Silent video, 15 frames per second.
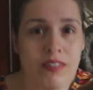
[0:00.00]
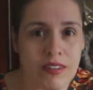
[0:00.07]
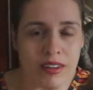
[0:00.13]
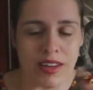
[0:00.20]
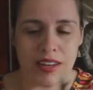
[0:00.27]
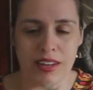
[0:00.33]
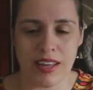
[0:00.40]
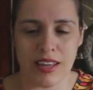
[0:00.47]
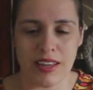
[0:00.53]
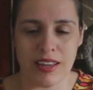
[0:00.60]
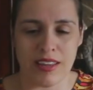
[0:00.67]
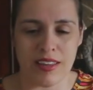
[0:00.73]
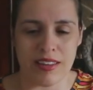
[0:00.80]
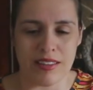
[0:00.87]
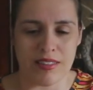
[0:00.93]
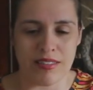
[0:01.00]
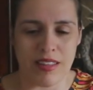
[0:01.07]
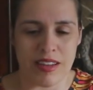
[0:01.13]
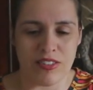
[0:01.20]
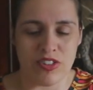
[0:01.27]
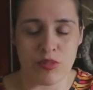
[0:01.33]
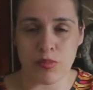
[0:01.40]
and
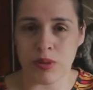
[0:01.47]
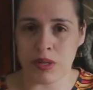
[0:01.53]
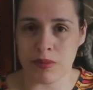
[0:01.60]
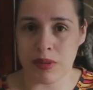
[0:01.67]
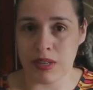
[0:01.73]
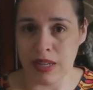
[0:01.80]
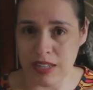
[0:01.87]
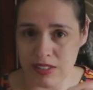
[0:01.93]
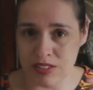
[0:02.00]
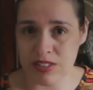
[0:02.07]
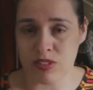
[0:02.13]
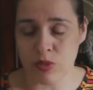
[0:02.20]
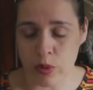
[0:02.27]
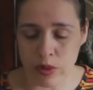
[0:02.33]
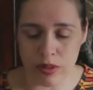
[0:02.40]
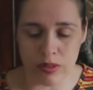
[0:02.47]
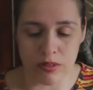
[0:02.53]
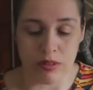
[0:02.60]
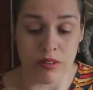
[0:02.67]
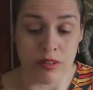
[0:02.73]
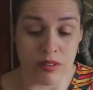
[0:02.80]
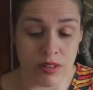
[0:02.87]
then just put them in nice
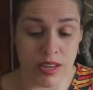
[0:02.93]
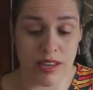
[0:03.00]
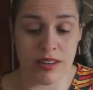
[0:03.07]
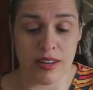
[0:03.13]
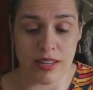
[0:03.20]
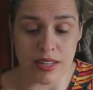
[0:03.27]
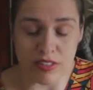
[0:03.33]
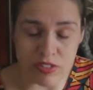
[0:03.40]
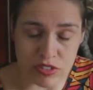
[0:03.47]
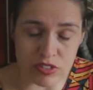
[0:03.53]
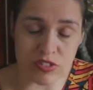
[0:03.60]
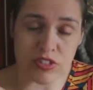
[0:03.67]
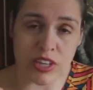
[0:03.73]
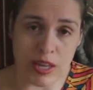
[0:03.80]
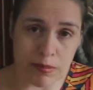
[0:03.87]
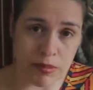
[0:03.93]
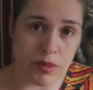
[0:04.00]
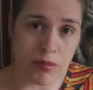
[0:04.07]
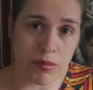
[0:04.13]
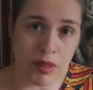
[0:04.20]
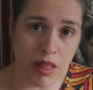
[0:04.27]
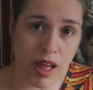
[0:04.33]
soil and then keep
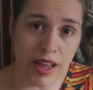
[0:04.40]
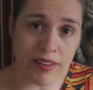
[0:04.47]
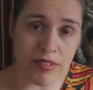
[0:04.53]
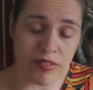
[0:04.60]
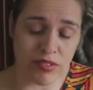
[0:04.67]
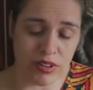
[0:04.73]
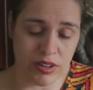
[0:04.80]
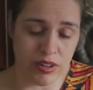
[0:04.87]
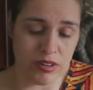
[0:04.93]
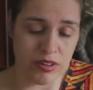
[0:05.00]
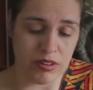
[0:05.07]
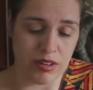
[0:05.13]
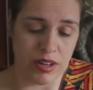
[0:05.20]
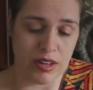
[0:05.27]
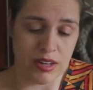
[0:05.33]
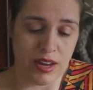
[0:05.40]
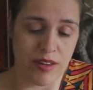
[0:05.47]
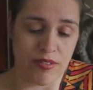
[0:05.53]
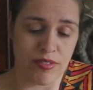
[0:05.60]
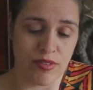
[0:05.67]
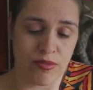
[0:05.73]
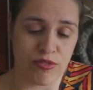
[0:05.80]
them alive every year, I can have
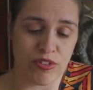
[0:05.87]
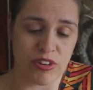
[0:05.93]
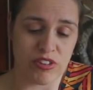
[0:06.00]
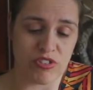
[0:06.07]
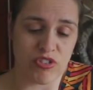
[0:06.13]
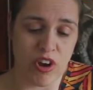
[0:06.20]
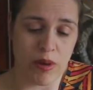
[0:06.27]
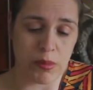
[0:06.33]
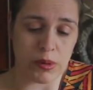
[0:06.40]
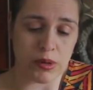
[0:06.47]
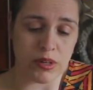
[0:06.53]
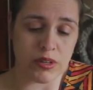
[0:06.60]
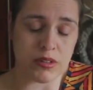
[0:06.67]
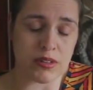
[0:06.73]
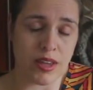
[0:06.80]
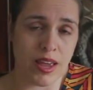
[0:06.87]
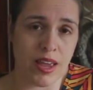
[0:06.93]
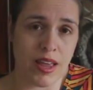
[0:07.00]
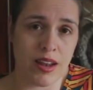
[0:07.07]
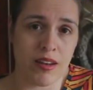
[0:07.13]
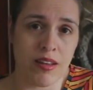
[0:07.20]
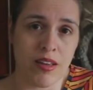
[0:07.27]
some free strawberries
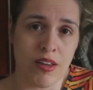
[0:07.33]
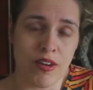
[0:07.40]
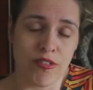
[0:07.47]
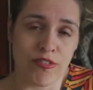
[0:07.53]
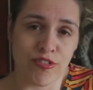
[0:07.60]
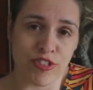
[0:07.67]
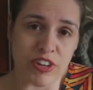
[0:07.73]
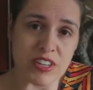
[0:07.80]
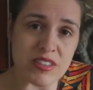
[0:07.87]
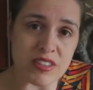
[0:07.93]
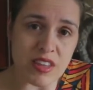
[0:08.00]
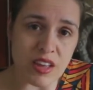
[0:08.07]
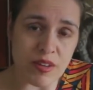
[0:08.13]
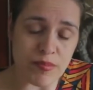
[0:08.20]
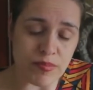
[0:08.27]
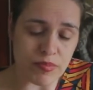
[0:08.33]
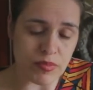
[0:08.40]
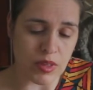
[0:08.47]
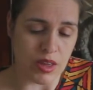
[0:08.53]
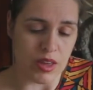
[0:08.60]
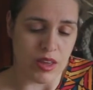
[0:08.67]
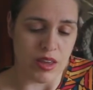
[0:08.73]
and freeze them.
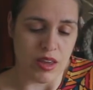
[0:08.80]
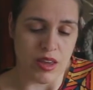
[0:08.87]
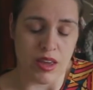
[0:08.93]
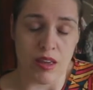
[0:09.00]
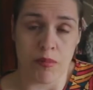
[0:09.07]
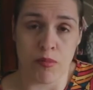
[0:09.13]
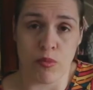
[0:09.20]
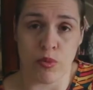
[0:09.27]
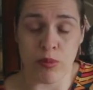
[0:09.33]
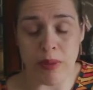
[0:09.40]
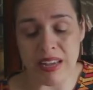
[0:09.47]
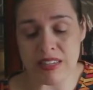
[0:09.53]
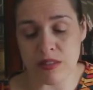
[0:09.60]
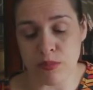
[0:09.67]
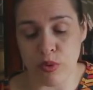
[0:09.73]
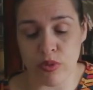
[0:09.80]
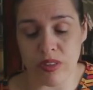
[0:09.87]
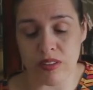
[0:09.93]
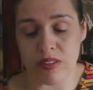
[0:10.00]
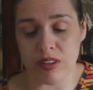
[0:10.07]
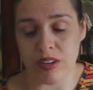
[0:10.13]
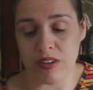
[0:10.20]
And we make
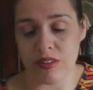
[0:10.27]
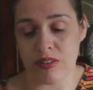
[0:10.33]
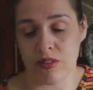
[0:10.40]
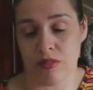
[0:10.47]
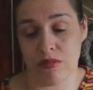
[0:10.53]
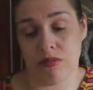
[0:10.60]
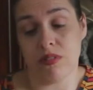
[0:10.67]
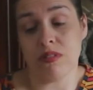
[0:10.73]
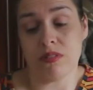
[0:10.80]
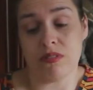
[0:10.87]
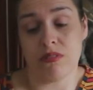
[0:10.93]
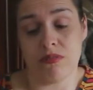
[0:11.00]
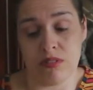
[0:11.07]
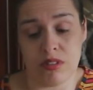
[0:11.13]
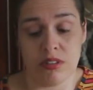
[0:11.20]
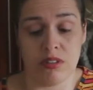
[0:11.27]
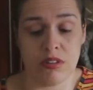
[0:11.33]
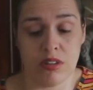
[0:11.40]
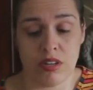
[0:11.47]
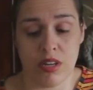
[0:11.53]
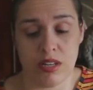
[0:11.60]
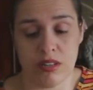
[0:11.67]
smoothies here, so this is a really
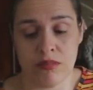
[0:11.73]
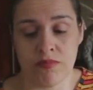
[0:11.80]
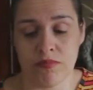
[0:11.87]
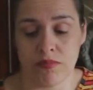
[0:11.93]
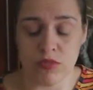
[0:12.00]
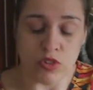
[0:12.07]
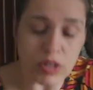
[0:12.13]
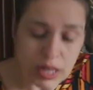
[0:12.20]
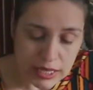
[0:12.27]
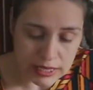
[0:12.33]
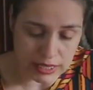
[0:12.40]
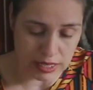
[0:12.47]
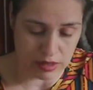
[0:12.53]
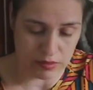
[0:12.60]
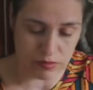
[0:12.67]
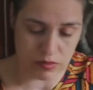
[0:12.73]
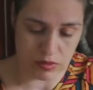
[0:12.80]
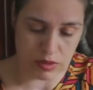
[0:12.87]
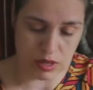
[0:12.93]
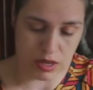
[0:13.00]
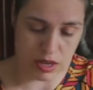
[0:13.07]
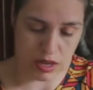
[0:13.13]
good idea.
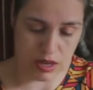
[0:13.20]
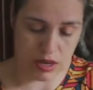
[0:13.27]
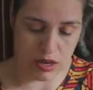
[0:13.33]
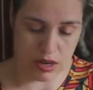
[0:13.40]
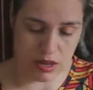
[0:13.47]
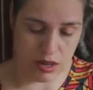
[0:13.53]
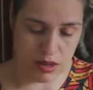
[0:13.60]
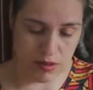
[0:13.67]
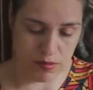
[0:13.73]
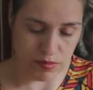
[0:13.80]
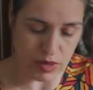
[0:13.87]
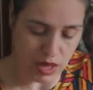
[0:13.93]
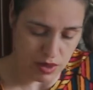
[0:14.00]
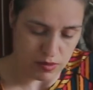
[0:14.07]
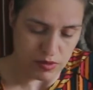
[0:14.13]
And yeah,